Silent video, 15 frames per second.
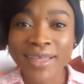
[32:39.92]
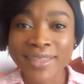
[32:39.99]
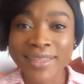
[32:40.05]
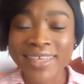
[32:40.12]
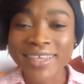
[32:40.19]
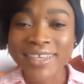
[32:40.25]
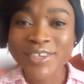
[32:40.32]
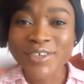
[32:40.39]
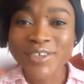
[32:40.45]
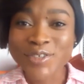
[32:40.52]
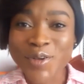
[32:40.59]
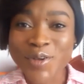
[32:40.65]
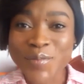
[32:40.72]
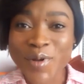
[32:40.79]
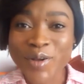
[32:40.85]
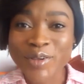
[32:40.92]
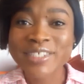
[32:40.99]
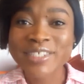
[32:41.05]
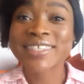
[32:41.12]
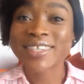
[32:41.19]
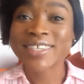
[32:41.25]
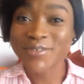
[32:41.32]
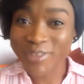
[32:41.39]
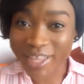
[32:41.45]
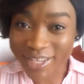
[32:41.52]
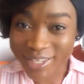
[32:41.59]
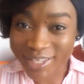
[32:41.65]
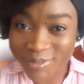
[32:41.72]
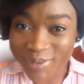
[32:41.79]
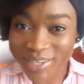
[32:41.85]
thank you so much. See you
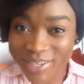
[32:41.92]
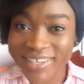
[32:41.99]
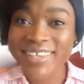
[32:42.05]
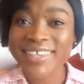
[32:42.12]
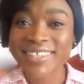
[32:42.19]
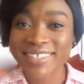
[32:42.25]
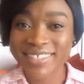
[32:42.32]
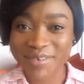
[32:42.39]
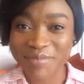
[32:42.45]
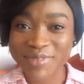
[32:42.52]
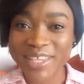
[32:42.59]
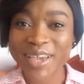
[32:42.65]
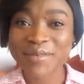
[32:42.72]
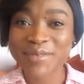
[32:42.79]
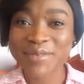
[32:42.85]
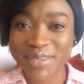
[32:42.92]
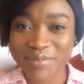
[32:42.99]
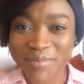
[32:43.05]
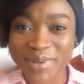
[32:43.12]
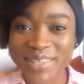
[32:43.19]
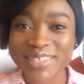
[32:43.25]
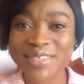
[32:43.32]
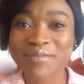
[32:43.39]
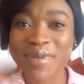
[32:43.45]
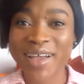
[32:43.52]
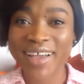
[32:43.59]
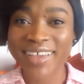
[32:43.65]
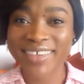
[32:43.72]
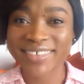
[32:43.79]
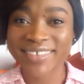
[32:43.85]
next week, same time, same place.
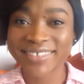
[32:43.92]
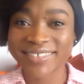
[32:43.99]
Bye.